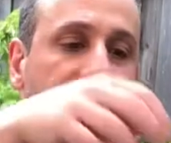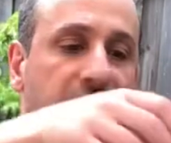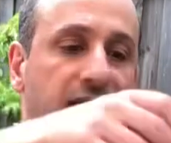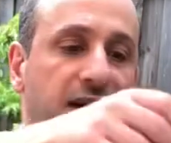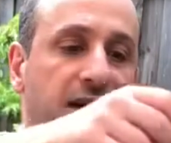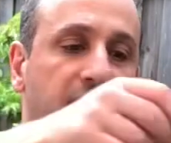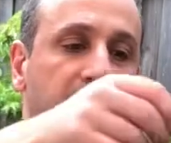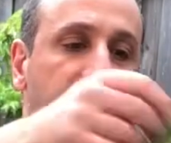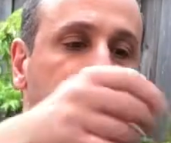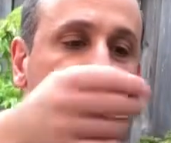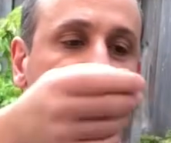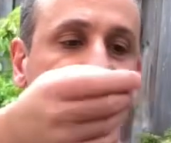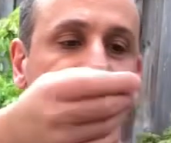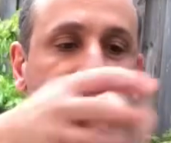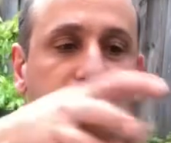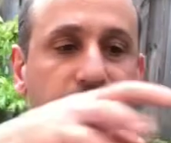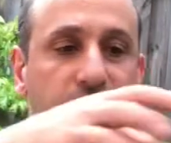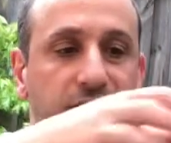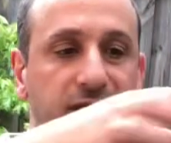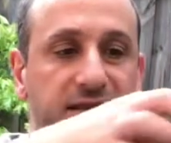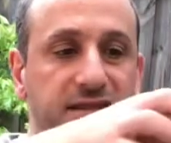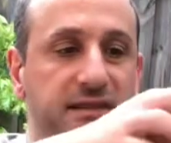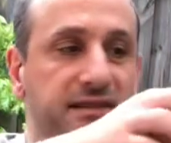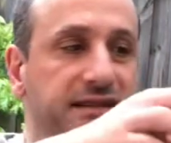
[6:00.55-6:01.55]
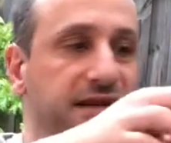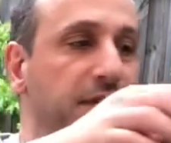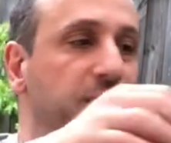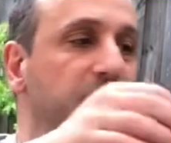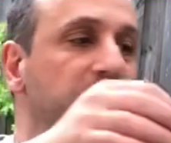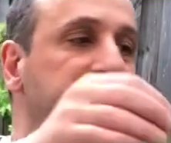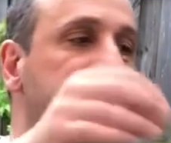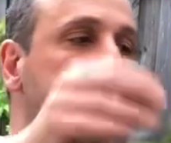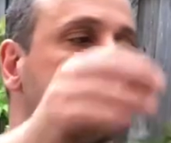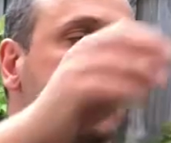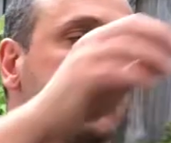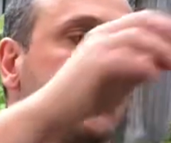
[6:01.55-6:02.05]
There's still lots of dead
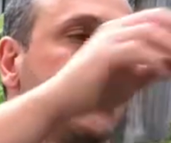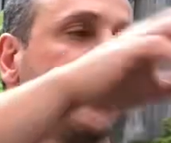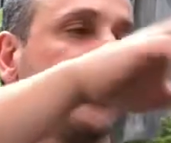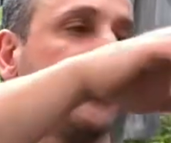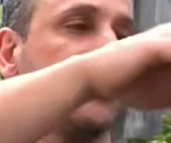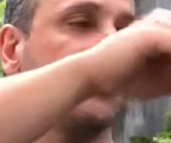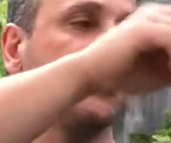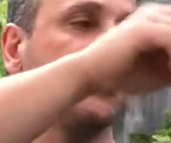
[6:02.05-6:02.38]
bits in there.